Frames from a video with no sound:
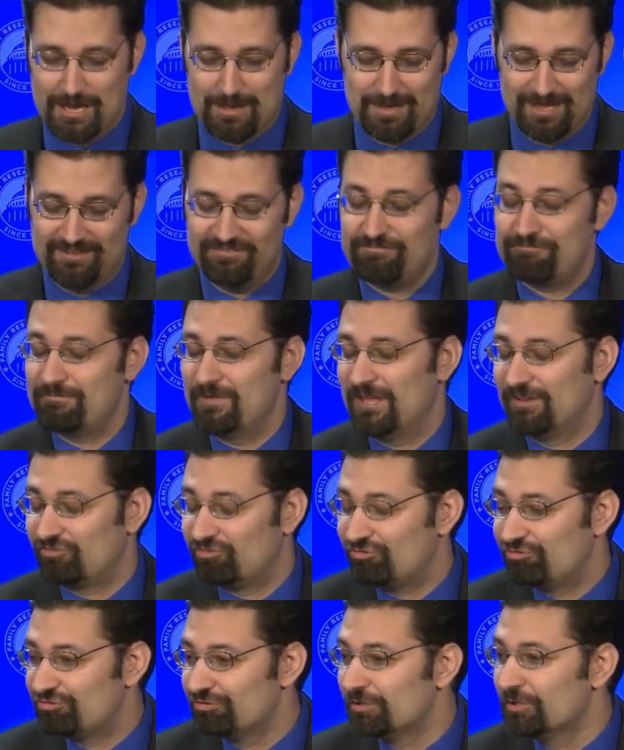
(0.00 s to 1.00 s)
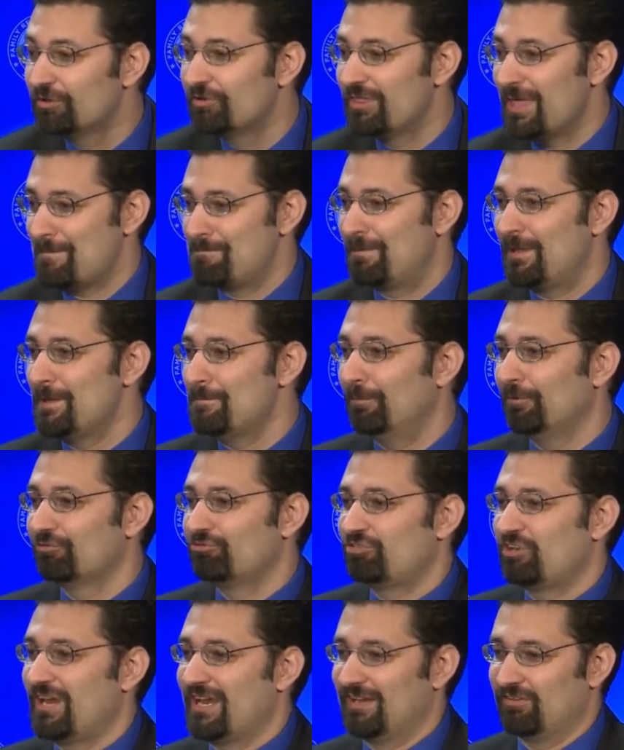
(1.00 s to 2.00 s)
if it's true that people
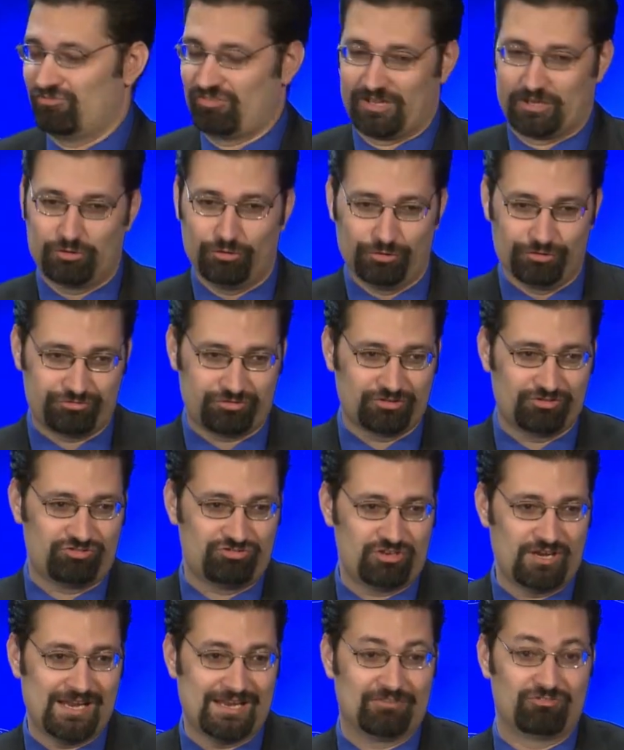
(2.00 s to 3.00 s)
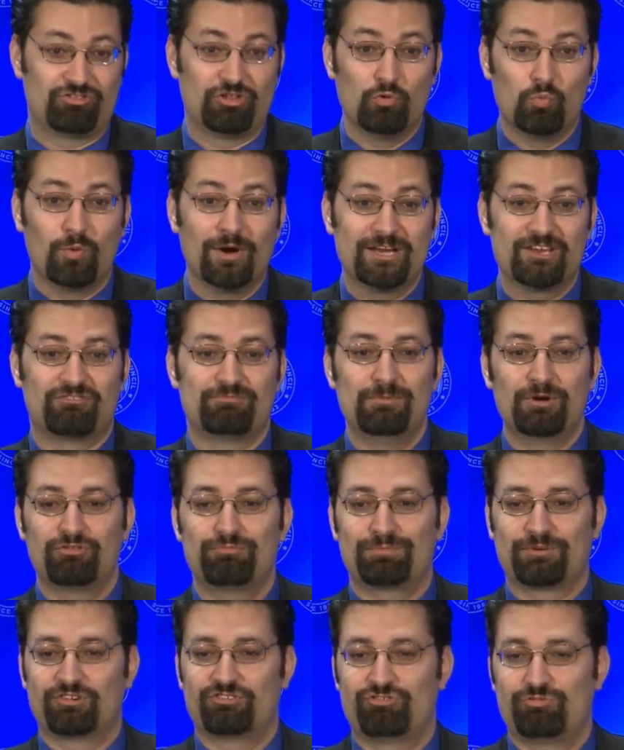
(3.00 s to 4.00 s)
change, that cultures change, then what is
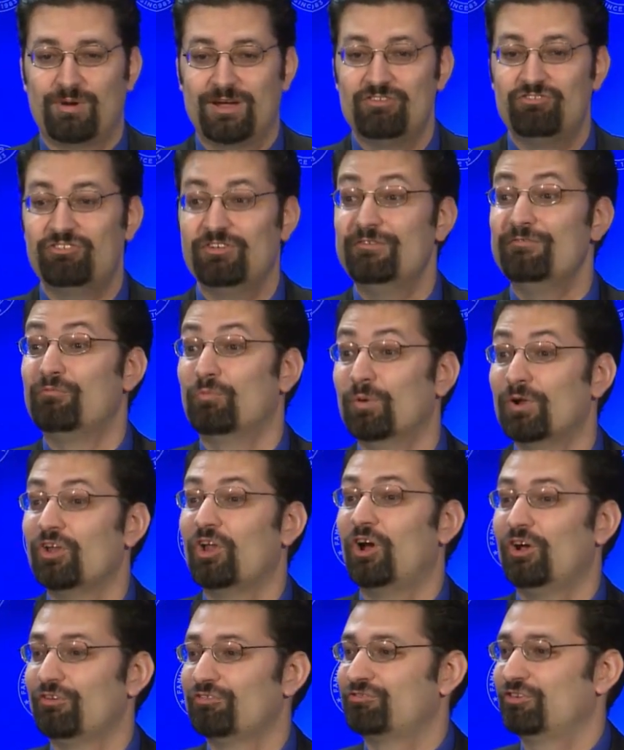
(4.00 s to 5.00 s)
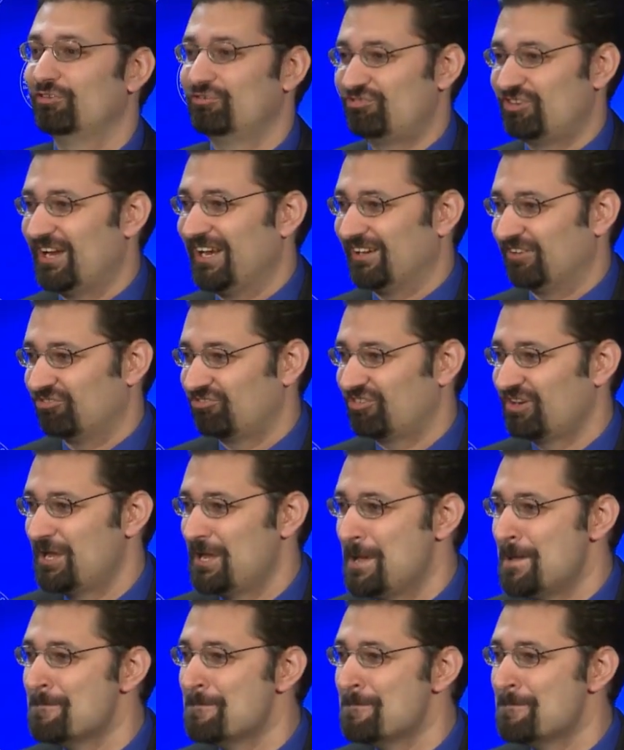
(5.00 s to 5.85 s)
most persuasive will also change.